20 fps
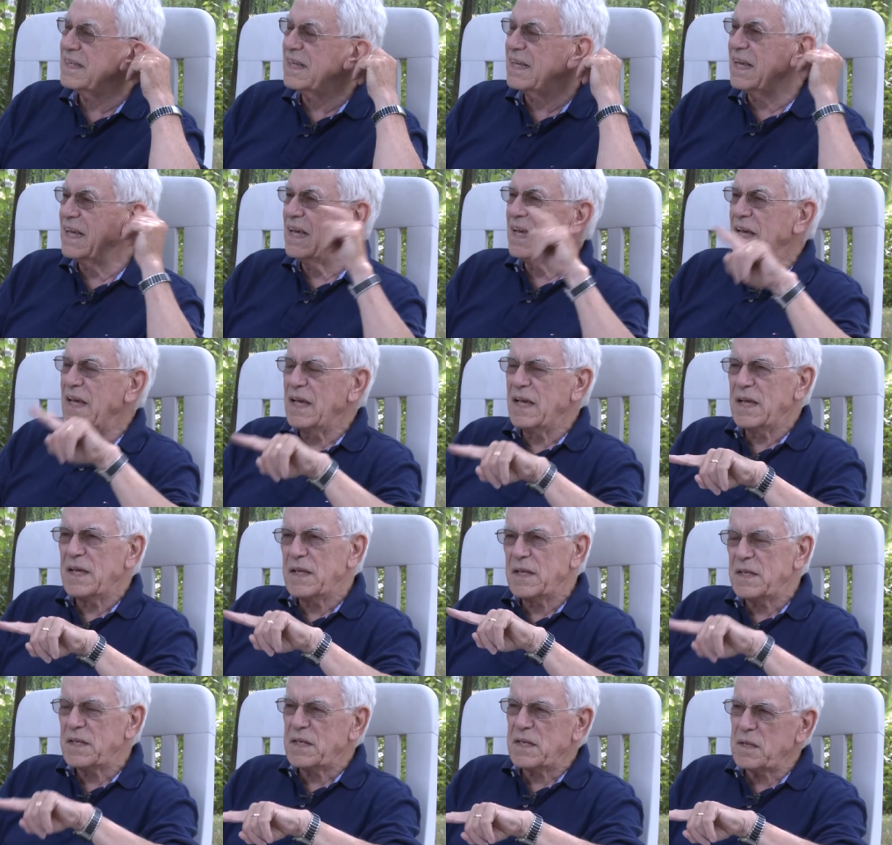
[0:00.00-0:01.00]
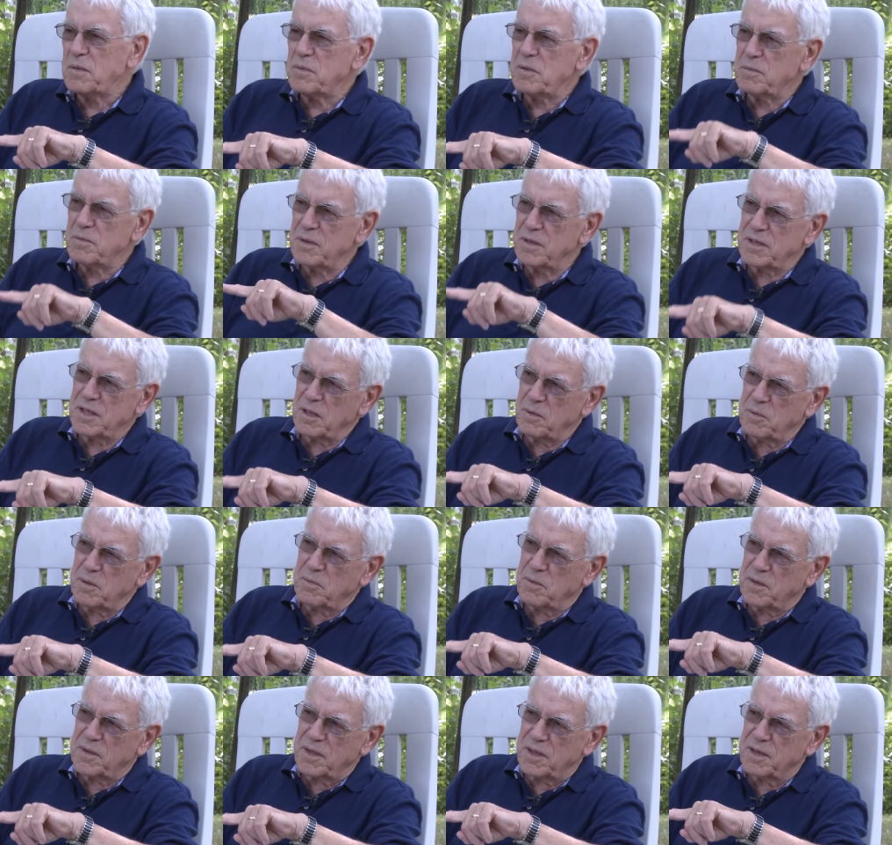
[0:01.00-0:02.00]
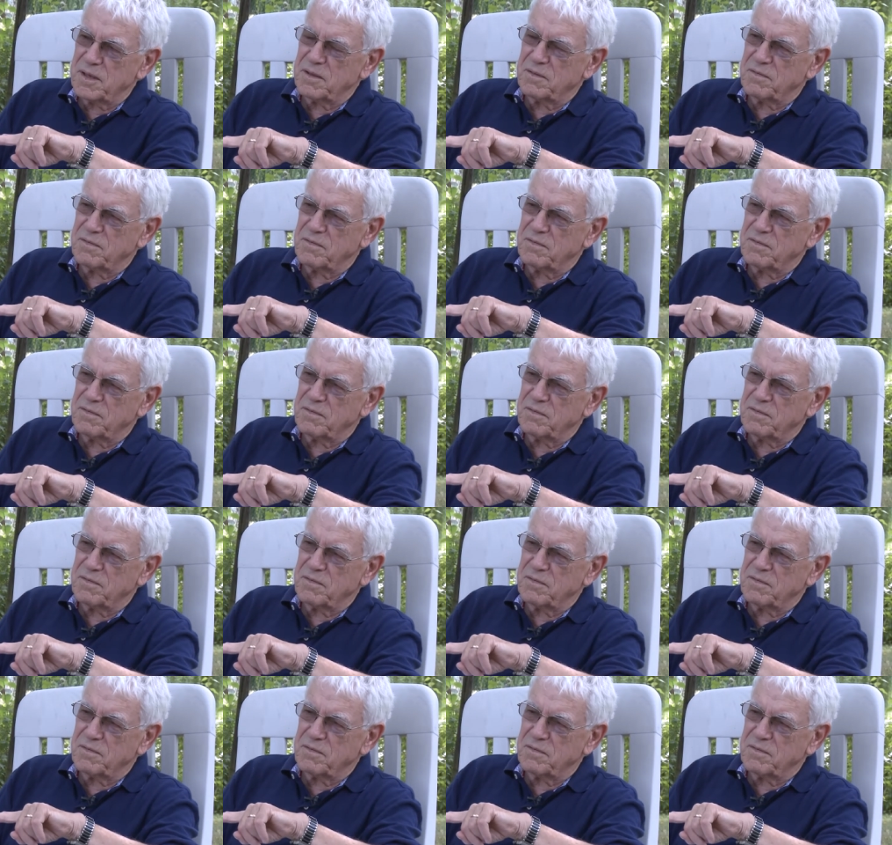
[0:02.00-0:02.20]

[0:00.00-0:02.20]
Yeah, but, yeah. You know. tell, but, me about, see, tell me about the eagle